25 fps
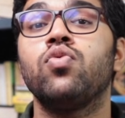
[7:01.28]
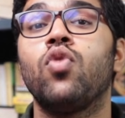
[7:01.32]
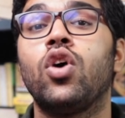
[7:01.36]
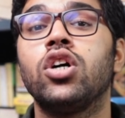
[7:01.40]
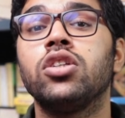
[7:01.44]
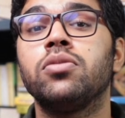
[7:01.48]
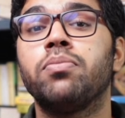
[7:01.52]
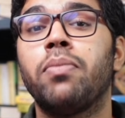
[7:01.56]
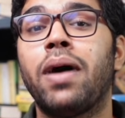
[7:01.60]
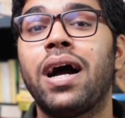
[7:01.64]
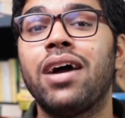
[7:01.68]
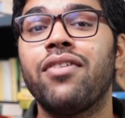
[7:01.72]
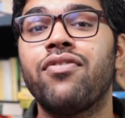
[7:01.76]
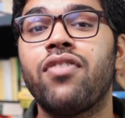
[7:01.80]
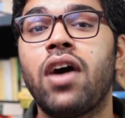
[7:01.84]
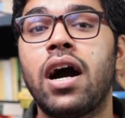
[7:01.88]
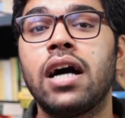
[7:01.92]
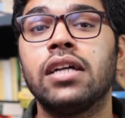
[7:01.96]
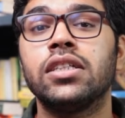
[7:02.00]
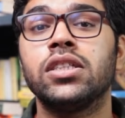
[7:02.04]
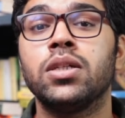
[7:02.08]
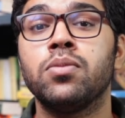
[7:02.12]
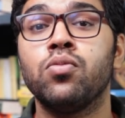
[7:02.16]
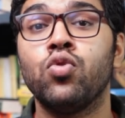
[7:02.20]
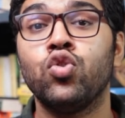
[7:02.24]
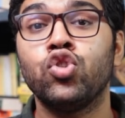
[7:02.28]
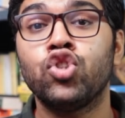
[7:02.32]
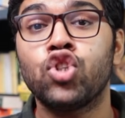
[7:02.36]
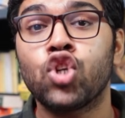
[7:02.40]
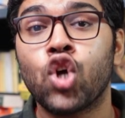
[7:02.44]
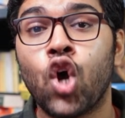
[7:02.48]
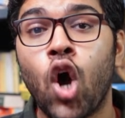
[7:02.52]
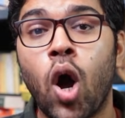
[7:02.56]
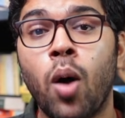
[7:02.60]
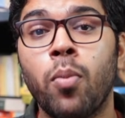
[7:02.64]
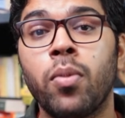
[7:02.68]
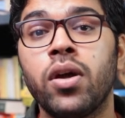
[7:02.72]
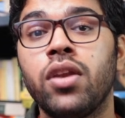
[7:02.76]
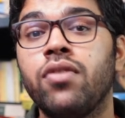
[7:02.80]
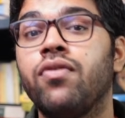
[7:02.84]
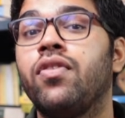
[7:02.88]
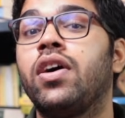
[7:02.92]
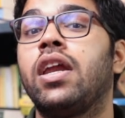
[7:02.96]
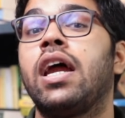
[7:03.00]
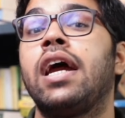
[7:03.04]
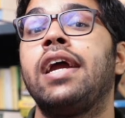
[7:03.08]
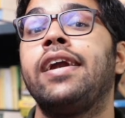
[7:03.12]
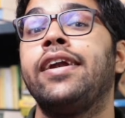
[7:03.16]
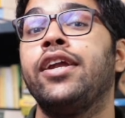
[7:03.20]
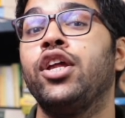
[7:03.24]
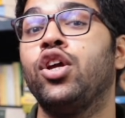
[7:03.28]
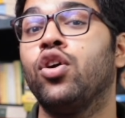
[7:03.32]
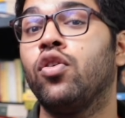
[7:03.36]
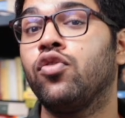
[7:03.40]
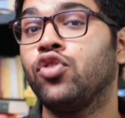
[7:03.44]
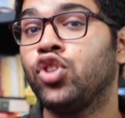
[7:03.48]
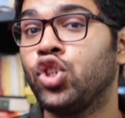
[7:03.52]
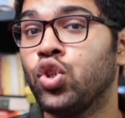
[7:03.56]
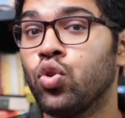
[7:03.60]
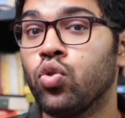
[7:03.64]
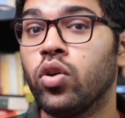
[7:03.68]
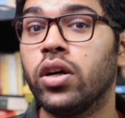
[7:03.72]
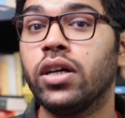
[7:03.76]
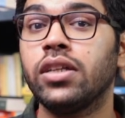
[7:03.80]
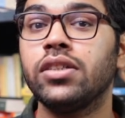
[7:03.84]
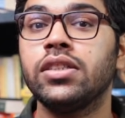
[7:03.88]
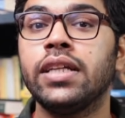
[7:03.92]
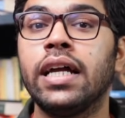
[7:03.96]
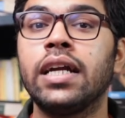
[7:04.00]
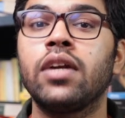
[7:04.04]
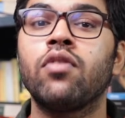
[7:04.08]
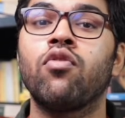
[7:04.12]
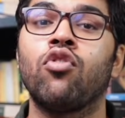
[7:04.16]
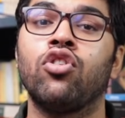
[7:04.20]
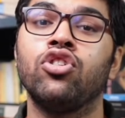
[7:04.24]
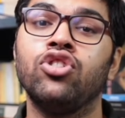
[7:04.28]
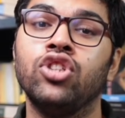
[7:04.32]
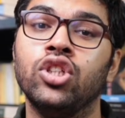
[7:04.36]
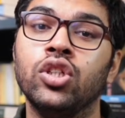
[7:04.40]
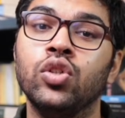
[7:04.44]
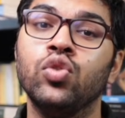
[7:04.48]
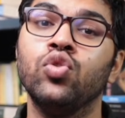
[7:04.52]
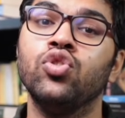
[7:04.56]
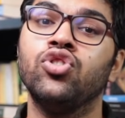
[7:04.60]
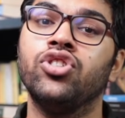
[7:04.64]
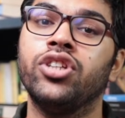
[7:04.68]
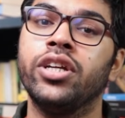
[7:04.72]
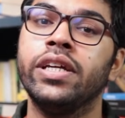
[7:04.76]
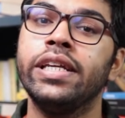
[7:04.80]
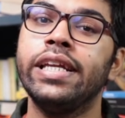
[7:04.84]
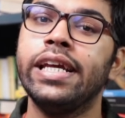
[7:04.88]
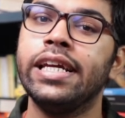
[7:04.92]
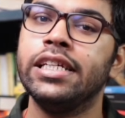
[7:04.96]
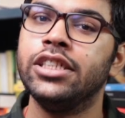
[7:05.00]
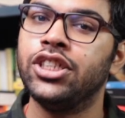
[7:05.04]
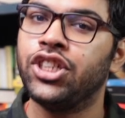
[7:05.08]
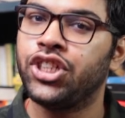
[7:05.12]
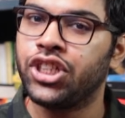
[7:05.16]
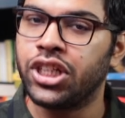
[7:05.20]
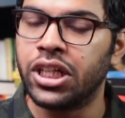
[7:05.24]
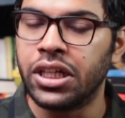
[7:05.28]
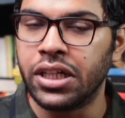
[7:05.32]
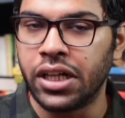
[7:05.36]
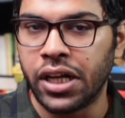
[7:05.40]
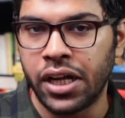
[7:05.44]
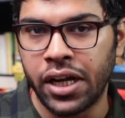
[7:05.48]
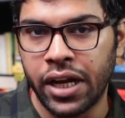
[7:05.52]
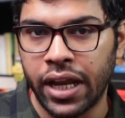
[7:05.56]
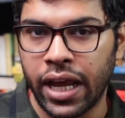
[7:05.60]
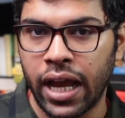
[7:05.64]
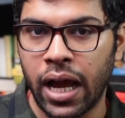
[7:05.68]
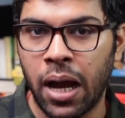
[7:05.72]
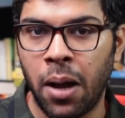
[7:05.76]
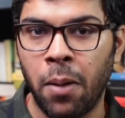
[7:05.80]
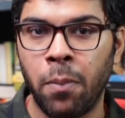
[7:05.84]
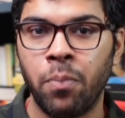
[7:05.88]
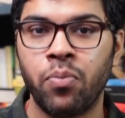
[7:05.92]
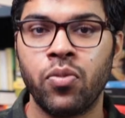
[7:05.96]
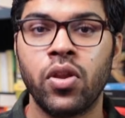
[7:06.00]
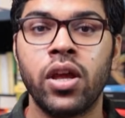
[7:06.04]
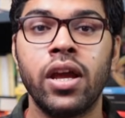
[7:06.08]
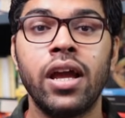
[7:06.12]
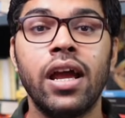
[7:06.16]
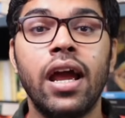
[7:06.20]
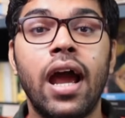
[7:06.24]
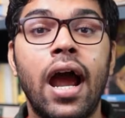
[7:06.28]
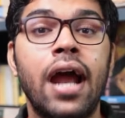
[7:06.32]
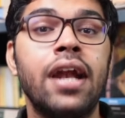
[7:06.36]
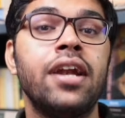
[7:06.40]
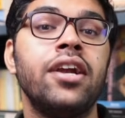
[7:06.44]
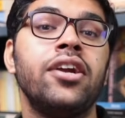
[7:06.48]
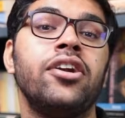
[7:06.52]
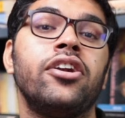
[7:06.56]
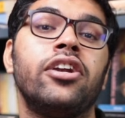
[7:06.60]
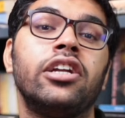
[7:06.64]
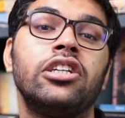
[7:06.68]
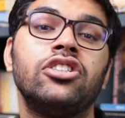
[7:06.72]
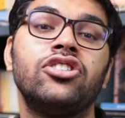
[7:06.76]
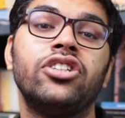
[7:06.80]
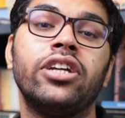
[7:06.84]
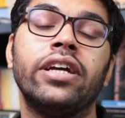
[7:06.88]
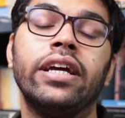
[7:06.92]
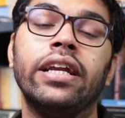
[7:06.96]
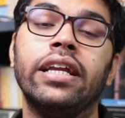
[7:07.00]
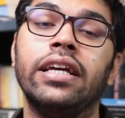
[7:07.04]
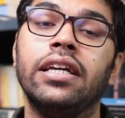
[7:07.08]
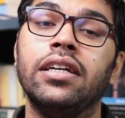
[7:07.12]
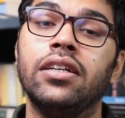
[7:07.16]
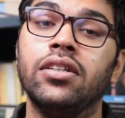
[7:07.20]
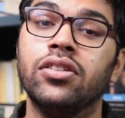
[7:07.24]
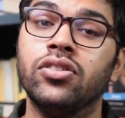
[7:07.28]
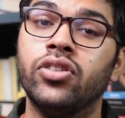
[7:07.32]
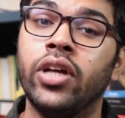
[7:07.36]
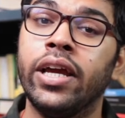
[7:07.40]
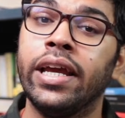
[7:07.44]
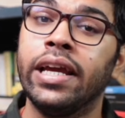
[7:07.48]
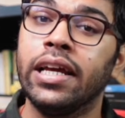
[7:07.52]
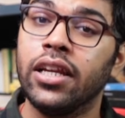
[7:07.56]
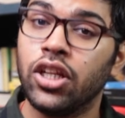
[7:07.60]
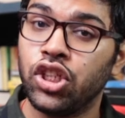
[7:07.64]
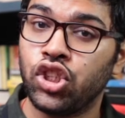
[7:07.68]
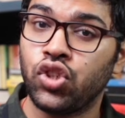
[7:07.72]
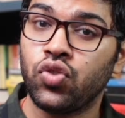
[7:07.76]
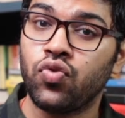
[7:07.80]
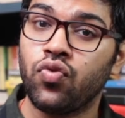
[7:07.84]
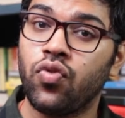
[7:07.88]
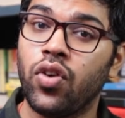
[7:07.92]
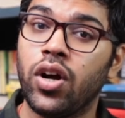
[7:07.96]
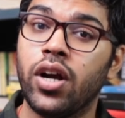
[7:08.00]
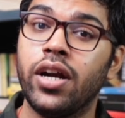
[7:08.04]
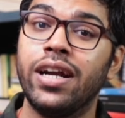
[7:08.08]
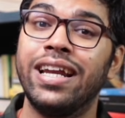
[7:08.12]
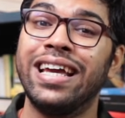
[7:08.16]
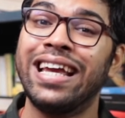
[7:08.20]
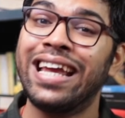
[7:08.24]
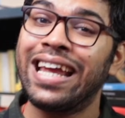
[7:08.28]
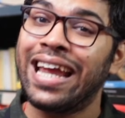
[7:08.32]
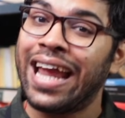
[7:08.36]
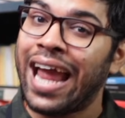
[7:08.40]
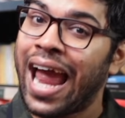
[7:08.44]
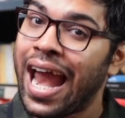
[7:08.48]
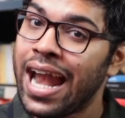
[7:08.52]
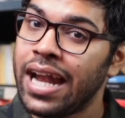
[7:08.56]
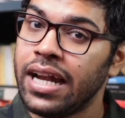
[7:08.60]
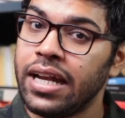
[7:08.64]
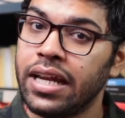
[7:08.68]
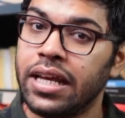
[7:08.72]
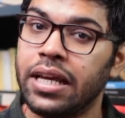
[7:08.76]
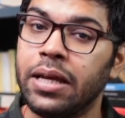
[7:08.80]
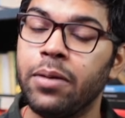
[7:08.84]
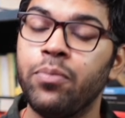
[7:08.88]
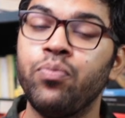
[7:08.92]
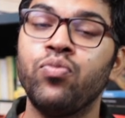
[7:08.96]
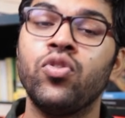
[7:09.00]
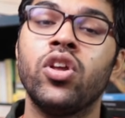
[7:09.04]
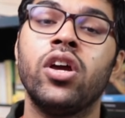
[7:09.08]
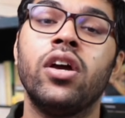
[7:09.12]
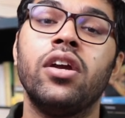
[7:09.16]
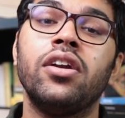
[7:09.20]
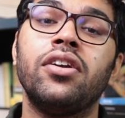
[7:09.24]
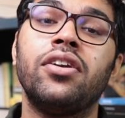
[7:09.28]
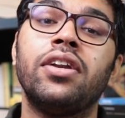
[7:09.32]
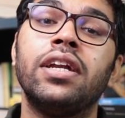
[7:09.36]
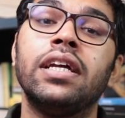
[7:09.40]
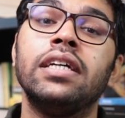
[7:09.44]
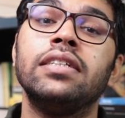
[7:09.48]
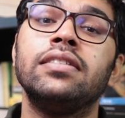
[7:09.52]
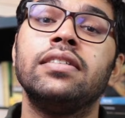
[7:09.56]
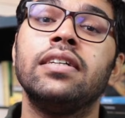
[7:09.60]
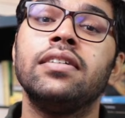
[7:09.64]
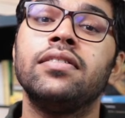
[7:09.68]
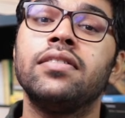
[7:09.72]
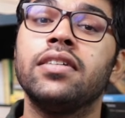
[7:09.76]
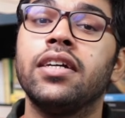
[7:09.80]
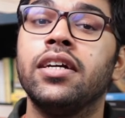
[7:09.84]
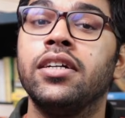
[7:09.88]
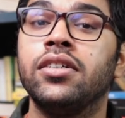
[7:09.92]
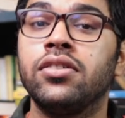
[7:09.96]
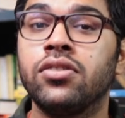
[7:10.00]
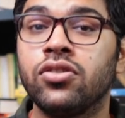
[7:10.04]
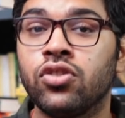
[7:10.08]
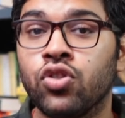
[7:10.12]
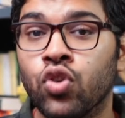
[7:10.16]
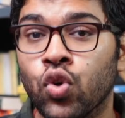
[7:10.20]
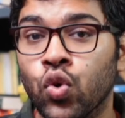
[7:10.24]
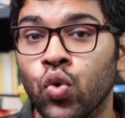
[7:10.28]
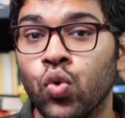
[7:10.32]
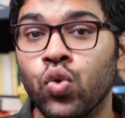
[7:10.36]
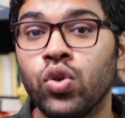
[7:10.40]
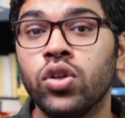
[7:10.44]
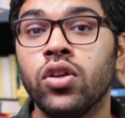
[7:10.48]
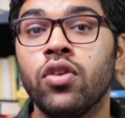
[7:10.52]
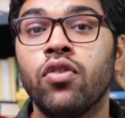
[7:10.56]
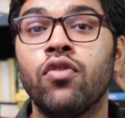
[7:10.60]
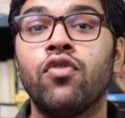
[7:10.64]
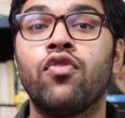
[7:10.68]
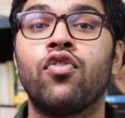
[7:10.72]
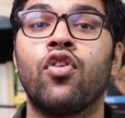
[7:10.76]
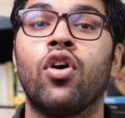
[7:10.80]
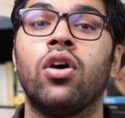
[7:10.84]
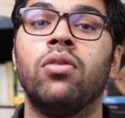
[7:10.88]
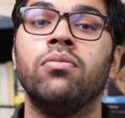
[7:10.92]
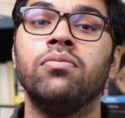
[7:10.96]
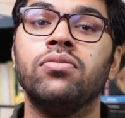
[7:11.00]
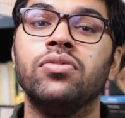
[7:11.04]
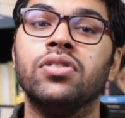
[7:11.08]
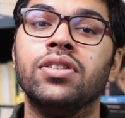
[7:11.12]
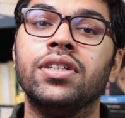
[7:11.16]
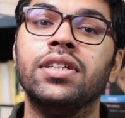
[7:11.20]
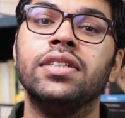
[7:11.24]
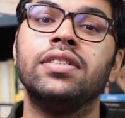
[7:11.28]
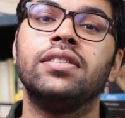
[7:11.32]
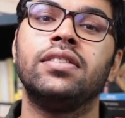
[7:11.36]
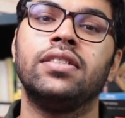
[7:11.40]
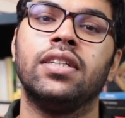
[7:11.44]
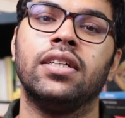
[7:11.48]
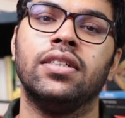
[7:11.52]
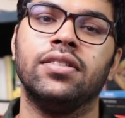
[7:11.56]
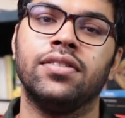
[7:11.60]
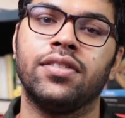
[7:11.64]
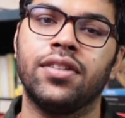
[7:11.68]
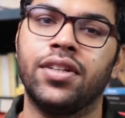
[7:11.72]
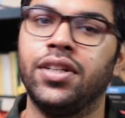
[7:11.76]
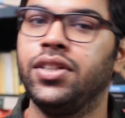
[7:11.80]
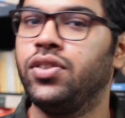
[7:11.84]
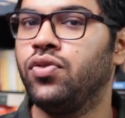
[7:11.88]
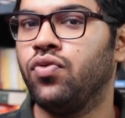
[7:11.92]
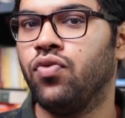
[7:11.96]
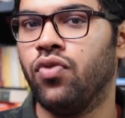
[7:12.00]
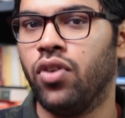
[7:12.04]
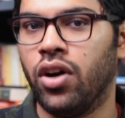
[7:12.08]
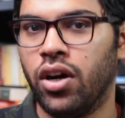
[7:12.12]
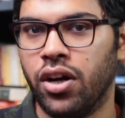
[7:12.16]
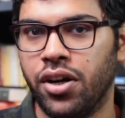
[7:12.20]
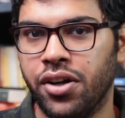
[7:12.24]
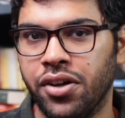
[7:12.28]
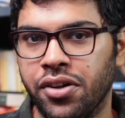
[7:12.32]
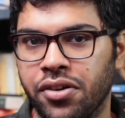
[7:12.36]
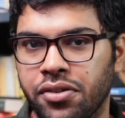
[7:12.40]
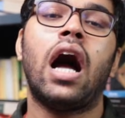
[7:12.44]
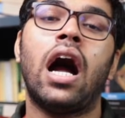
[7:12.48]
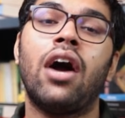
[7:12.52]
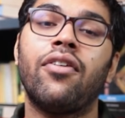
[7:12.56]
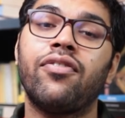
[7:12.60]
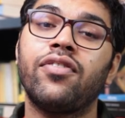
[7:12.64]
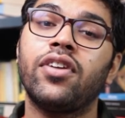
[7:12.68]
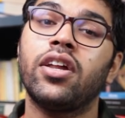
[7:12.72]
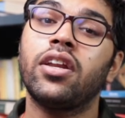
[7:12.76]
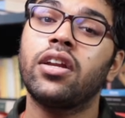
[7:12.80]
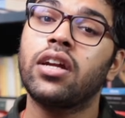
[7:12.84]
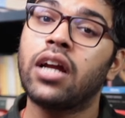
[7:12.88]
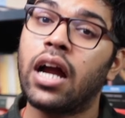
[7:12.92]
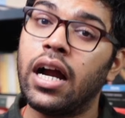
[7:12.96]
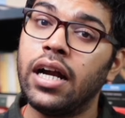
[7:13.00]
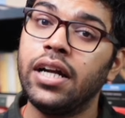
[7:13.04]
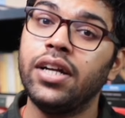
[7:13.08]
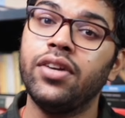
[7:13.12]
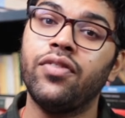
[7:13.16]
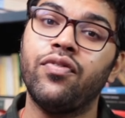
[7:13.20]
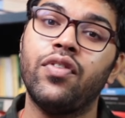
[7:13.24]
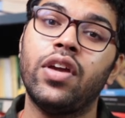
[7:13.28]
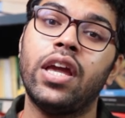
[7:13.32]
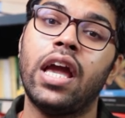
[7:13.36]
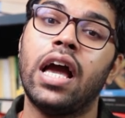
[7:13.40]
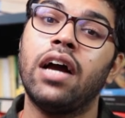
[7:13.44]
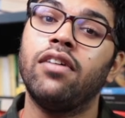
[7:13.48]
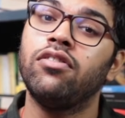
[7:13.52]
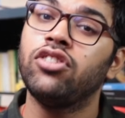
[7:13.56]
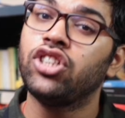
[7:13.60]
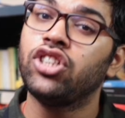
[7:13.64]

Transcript: was by far the most common variety of sugar that was used in ancient India. And interestingly, the English word candy traces its root from this Sanskrit word. After Khand, we have